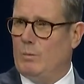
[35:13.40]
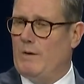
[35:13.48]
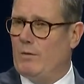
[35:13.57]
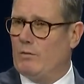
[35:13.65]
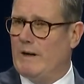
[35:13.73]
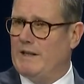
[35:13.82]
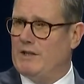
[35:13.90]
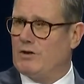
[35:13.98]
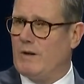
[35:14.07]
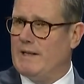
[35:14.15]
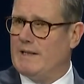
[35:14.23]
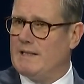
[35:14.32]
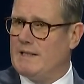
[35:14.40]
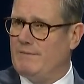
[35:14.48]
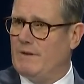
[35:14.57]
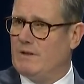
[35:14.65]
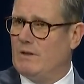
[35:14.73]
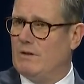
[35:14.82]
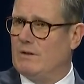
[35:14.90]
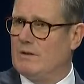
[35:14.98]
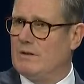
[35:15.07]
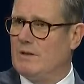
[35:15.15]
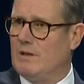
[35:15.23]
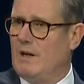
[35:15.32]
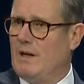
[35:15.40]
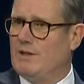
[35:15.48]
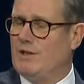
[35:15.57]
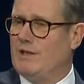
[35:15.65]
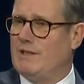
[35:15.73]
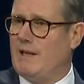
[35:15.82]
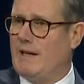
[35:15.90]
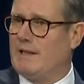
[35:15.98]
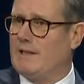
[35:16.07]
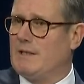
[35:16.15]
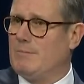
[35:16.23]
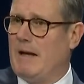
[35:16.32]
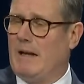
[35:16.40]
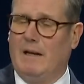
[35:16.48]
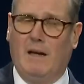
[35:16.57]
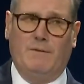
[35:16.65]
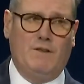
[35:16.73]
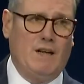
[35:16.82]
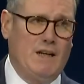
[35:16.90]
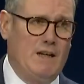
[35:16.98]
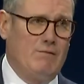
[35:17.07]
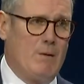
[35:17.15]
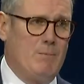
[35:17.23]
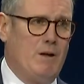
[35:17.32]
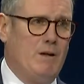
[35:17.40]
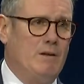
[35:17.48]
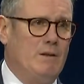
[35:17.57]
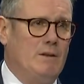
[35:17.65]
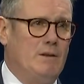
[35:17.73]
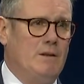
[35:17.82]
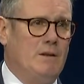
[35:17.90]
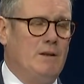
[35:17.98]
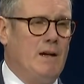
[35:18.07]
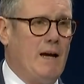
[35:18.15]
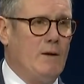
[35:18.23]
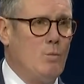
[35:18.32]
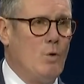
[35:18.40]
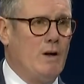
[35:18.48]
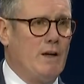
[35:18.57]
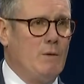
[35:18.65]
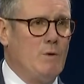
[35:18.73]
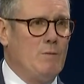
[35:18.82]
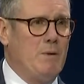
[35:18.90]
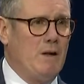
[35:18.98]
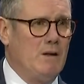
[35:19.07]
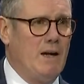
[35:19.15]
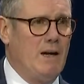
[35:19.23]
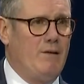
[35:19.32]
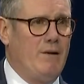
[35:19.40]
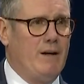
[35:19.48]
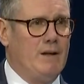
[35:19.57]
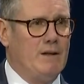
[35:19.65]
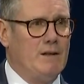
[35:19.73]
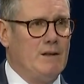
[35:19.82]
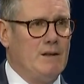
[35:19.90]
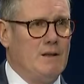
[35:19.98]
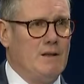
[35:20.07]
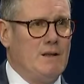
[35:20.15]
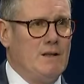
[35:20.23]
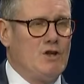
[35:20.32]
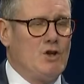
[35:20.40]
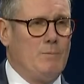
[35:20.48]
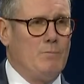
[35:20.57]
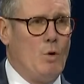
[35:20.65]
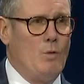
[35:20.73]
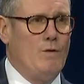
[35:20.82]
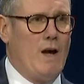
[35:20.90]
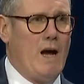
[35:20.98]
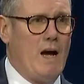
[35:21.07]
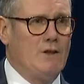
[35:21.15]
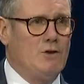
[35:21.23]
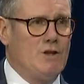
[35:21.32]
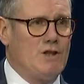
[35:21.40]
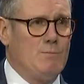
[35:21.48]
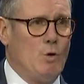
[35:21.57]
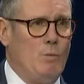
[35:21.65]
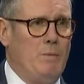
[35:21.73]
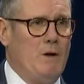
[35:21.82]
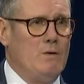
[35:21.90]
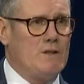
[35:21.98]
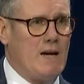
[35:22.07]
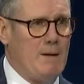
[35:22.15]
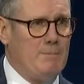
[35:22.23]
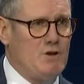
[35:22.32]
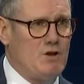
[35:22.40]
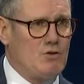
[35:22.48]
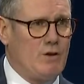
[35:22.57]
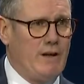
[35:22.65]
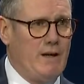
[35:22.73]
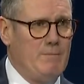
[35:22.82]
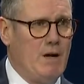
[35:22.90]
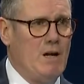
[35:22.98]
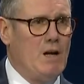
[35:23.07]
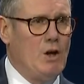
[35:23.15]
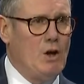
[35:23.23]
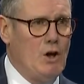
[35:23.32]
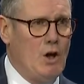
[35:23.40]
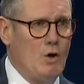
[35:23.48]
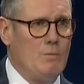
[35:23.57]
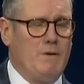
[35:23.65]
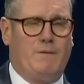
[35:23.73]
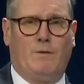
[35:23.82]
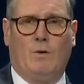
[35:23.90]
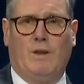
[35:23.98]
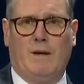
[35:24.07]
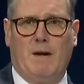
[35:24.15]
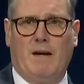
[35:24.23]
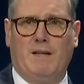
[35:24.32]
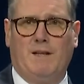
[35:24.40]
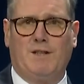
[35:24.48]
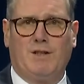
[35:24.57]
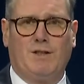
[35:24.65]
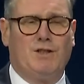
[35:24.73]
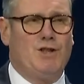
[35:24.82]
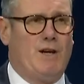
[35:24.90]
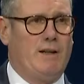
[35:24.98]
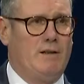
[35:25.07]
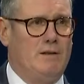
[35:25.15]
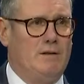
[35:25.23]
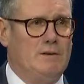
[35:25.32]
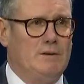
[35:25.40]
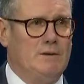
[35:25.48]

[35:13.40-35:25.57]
We've already trained sniffer dogs to detect the smell of dinghy rubber, and working with Bulgaria, stopped more than 100 small boats upstream long before they made it to the channel.